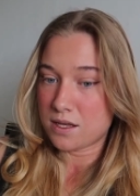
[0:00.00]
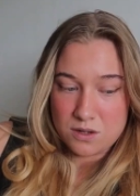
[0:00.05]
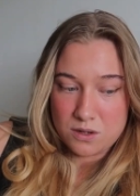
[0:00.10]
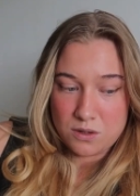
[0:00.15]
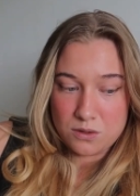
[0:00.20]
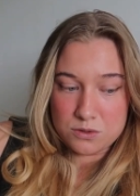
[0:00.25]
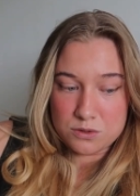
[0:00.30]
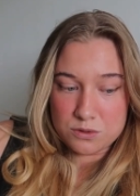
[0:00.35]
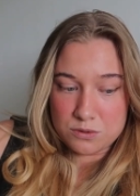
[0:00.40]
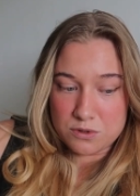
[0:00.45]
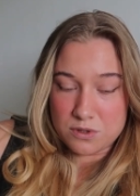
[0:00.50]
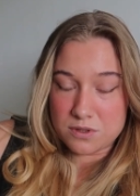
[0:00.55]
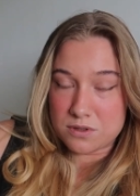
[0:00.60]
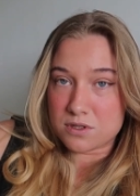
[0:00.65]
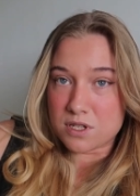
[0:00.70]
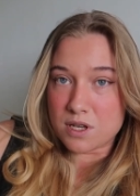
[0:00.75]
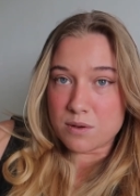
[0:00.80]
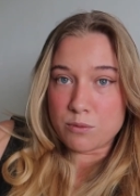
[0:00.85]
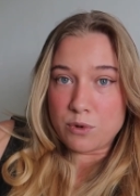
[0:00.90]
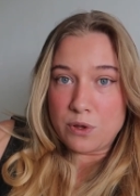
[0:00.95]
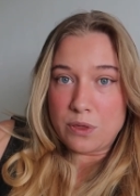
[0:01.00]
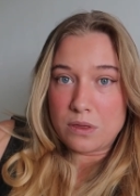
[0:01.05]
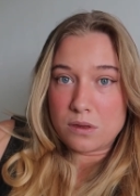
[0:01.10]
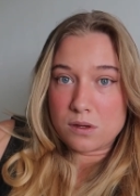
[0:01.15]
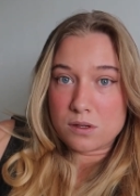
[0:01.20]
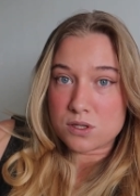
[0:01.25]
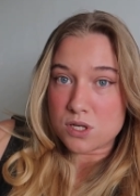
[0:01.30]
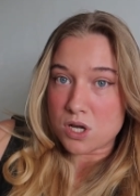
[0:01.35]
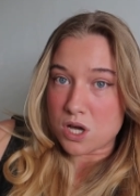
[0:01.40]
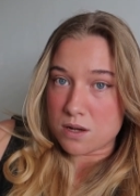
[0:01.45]
also the same with
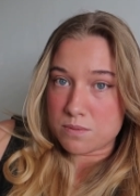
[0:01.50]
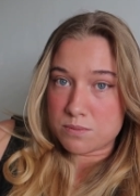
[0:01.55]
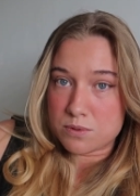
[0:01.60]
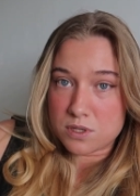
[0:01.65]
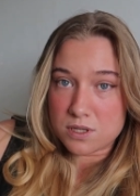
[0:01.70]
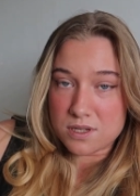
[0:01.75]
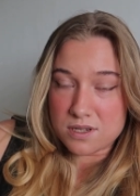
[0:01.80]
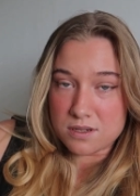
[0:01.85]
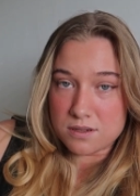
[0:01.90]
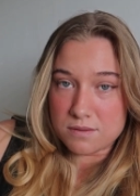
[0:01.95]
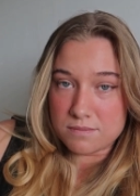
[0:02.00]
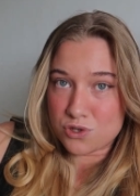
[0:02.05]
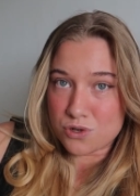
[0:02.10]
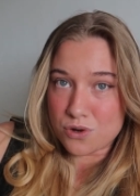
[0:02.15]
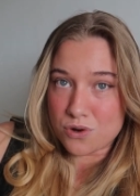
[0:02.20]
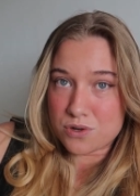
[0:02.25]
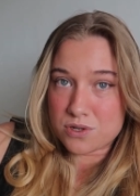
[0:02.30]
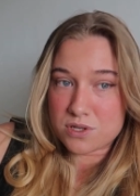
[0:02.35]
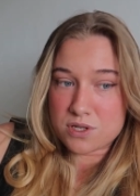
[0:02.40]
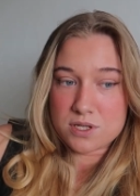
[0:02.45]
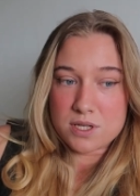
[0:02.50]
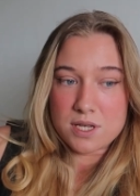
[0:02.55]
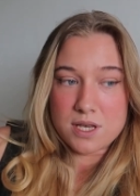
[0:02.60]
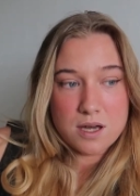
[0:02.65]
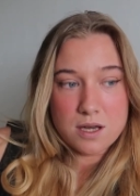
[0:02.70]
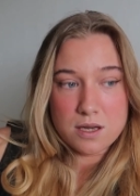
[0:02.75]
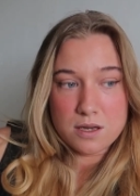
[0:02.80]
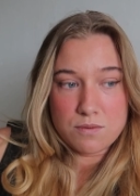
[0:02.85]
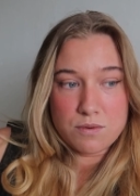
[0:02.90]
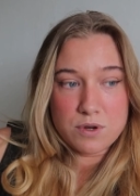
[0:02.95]
tops and shirts.
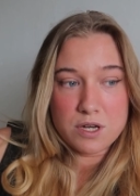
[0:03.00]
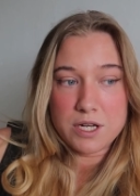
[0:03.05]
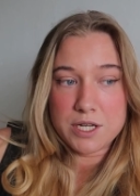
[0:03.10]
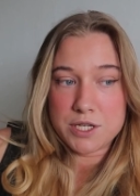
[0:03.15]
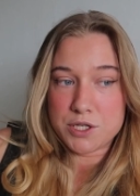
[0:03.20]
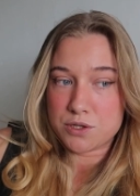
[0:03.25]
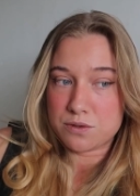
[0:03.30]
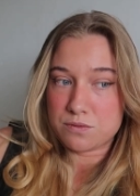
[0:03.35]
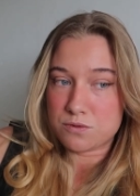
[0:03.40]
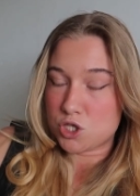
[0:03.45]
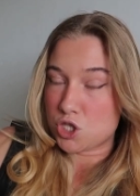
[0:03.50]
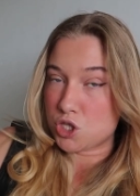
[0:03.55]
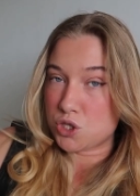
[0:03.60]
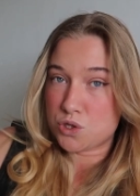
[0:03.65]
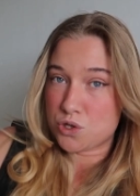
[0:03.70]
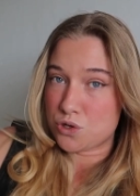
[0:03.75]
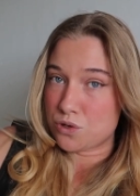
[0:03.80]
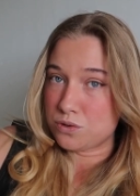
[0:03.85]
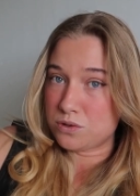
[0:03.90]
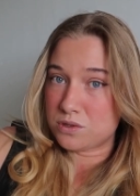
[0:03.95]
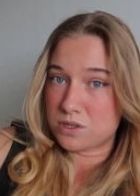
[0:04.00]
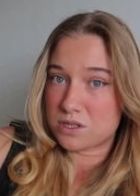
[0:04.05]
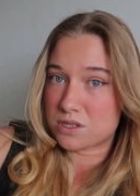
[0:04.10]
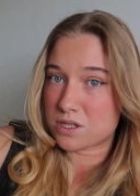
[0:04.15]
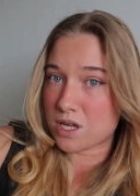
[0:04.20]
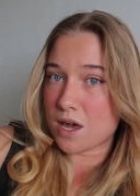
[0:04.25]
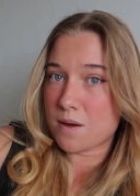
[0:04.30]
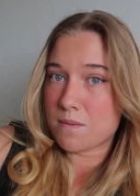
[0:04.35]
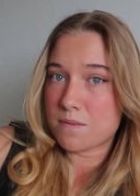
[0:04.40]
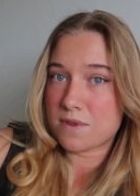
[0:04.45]
I really just use the
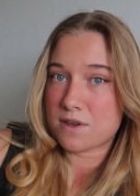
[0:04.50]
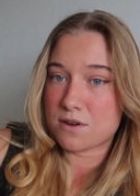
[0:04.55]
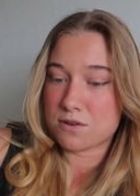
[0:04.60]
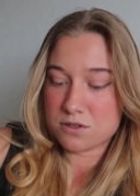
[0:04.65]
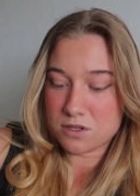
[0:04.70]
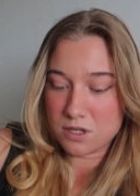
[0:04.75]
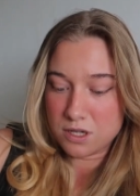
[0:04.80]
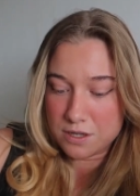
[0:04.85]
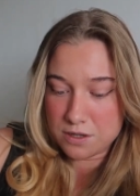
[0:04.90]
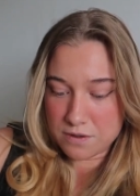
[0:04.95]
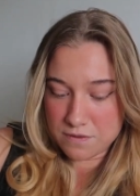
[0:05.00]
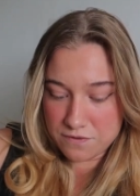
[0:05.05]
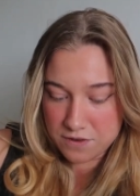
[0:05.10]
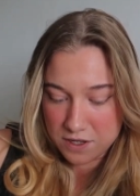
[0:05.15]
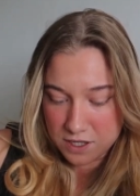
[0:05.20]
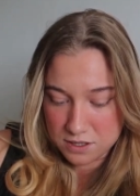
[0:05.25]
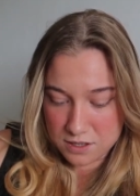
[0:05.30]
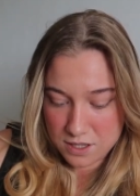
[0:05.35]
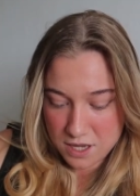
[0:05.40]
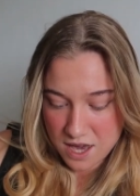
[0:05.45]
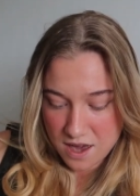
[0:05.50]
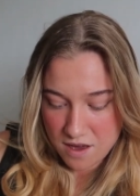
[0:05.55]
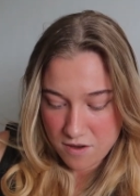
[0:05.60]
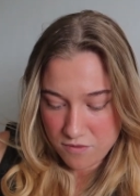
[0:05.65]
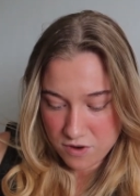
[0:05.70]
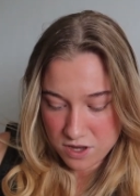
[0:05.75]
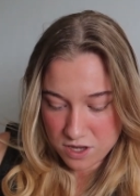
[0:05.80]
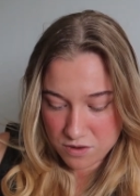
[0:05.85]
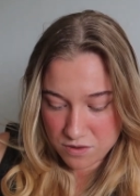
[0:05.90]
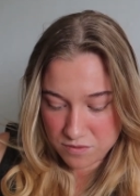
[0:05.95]
same. There's a lot of things I have
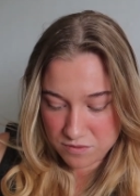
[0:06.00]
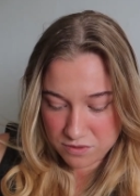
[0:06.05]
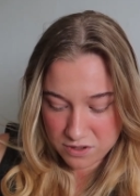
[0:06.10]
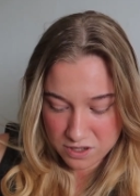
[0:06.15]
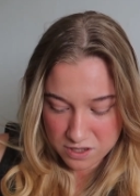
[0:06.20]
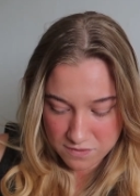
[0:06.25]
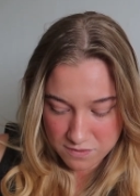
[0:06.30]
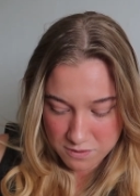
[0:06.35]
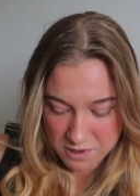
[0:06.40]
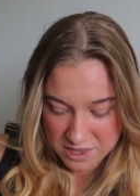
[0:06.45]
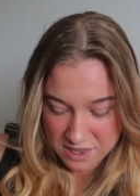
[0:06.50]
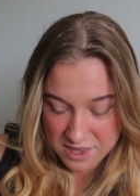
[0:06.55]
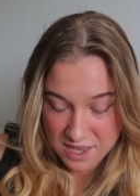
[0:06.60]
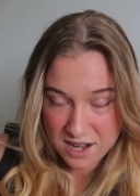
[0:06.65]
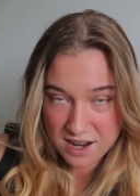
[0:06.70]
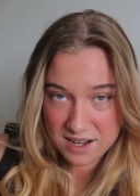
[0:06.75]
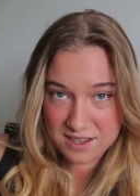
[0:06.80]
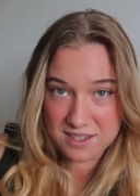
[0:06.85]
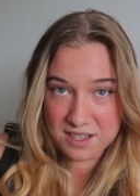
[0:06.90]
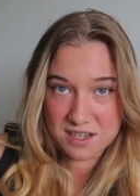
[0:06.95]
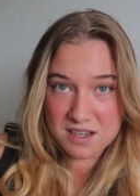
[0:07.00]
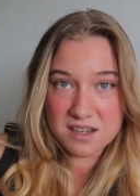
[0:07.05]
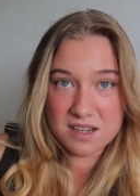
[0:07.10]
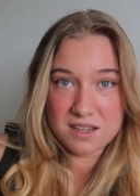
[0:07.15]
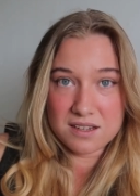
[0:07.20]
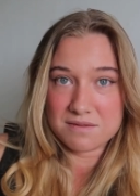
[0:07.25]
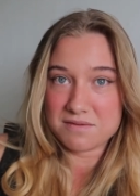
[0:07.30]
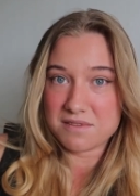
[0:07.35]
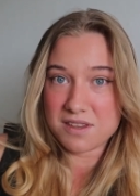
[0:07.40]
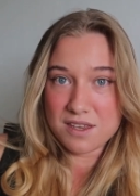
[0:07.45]
here in front of me that I
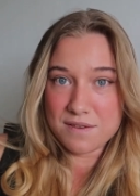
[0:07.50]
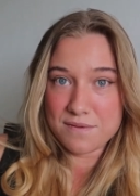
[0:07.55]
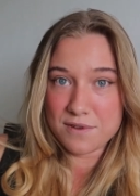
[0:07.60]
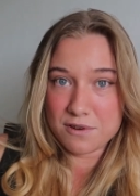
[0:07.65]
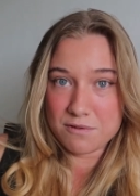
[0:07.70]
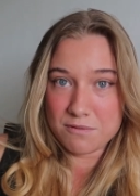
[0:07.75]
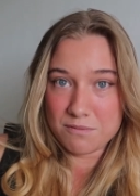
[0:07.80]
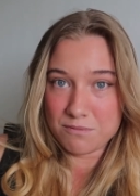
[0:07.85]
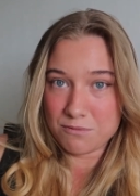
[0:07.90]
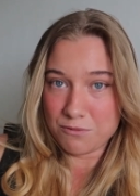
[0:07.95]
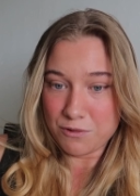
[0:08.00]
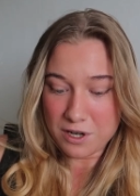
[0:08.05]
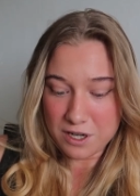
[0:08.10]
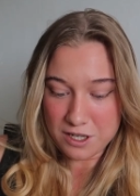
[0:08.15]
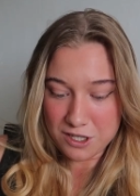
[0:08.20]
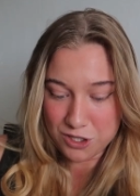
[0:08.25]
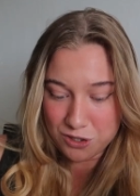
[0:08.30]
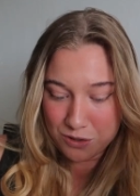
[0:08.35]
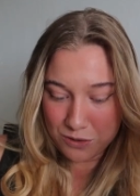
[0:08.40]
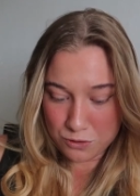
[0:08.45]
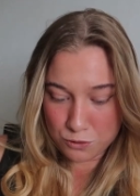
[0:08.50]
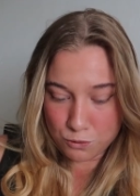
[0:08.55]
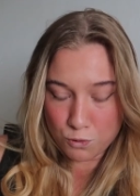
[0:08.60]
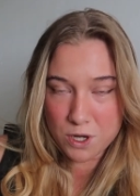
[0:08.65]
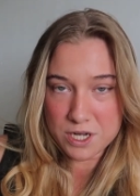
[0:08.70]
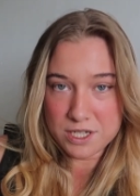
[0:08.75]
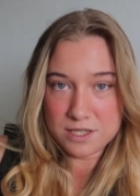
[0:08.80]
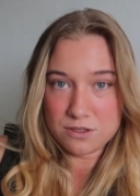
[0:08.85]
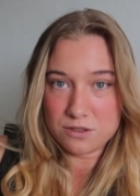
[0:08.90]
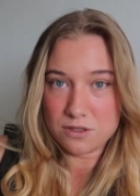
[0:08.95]
didn't even really use
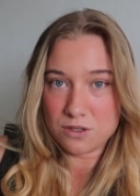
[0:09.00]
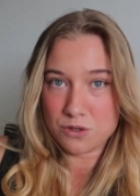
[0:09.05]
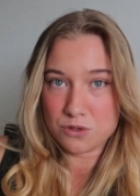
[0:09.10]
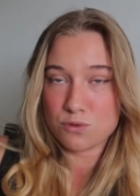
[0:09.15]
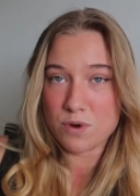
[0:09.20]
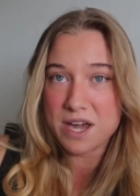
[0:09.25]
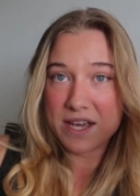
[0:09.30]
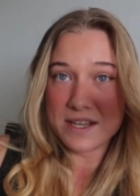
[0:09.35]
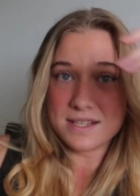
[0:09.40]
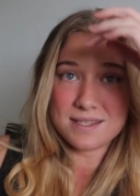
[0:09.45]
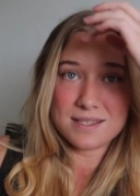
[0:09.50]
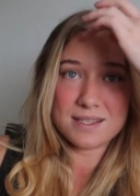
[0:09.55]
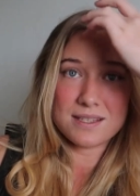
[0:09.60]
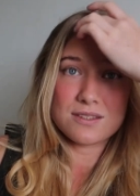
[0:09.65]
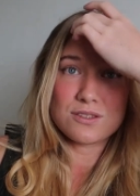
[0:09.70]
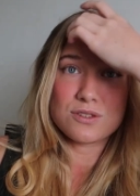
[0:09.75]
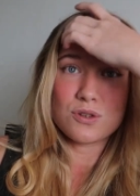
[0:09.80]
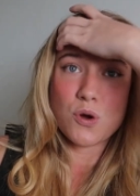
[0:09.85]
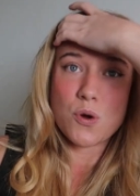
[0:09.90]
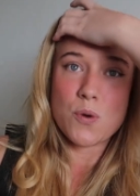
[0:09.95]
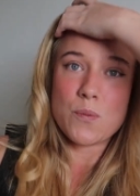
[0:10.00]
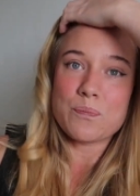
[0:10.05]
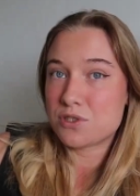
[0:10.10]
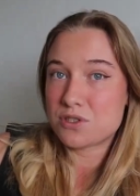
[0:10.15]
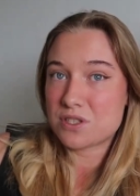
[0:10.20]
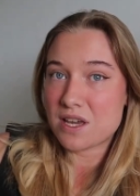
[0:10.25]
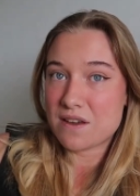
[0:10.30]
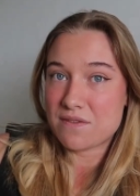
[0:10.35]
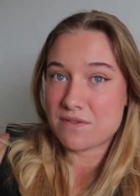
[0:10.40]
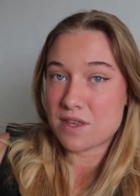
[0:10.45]
once or twice, so
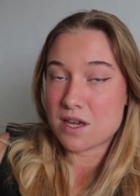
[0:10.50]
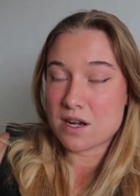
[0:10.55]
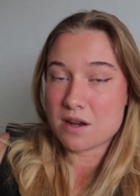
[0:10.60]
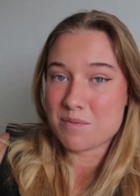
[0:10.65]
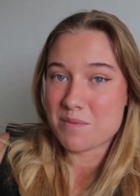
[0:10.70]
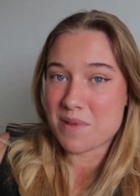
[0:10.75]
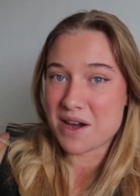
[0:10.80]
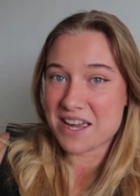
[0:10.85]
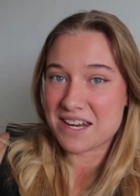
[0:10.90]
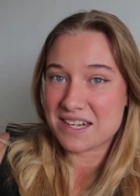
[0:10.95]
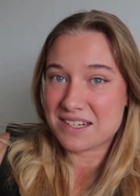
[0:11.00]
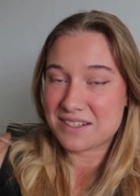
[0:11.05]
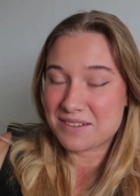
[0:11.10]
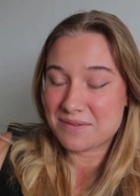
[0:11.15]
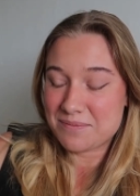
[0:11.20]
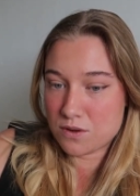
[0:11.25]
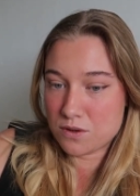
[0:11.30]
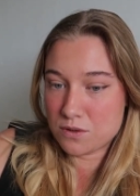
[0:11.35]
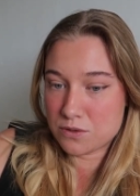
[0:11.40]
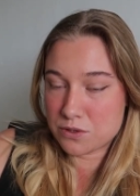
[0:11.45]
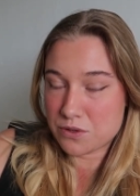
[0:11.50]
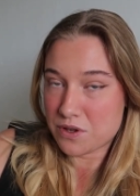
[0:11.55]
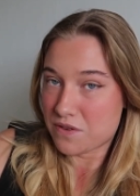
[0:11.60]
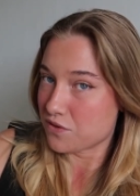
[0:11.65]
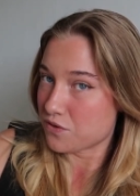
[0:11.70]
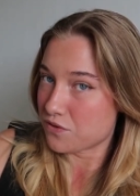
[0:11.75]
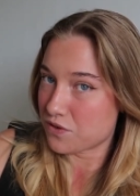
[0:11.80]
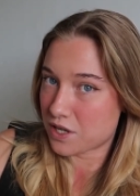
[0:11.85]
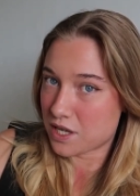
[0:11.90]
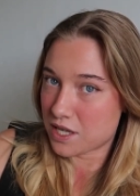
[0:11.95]
just have that in mind. Also, if
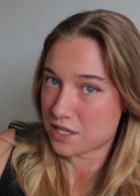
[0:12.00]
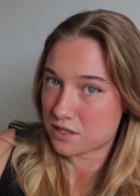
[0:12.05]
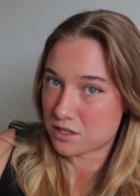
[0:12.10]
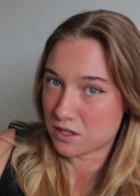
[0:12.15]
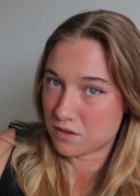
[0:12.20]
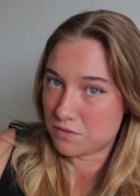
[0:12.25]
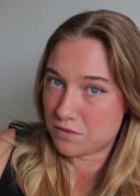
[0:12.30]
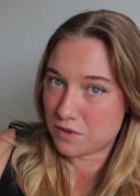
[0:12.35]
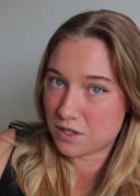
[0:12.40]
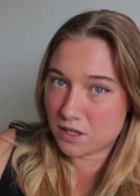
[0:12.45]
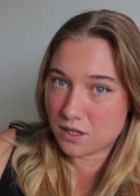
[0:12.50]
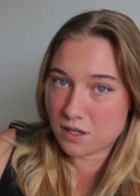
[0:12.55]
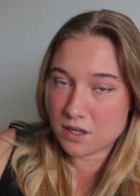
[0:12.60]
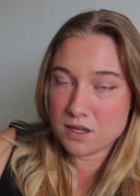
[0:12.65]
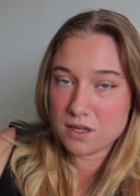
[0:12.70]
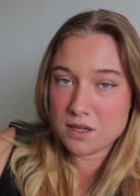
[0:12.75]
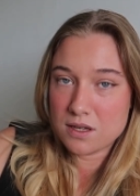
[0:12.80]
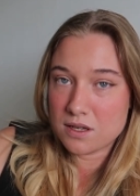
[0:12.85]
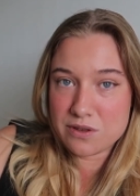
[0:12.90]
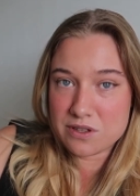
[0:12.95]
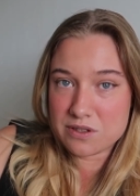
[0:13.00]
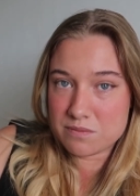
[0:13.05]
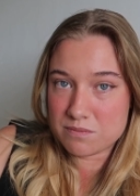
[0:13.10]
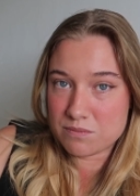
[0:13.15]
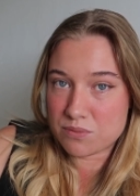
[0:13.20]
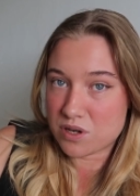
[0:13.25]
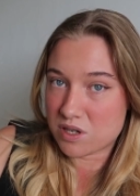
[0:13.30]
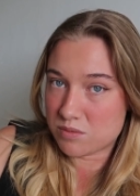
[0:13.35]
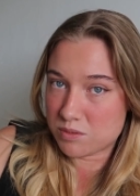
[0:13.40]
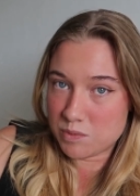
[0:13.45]
you forget something, you can
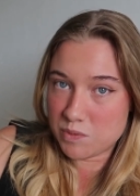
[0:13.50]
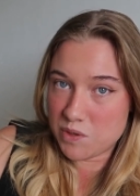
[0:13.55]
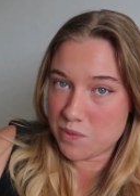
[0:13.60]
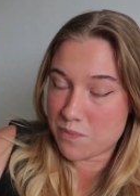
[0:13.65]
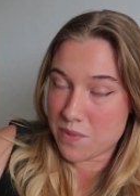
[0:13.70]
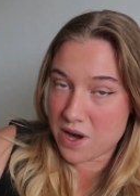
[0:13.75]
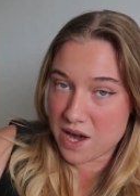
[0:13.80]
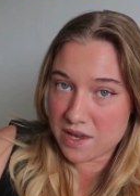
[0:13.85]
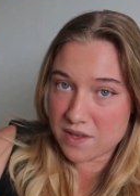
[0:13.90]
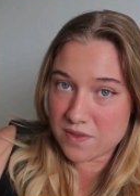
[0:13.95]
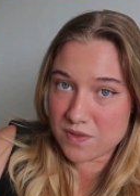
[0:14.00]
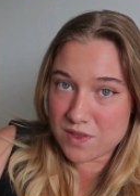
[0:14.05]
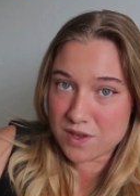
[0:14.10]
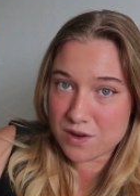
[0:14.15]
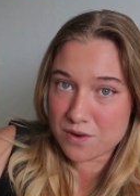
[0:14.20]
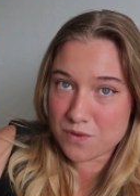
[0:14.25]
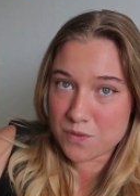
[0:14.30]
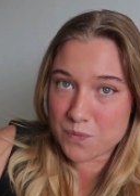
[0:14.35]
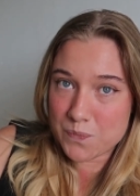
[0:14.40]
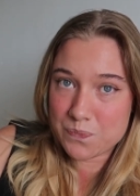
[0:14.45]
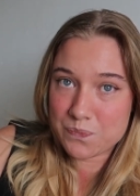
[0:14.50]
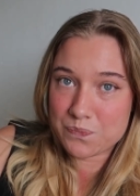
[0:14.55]
probably buy it there.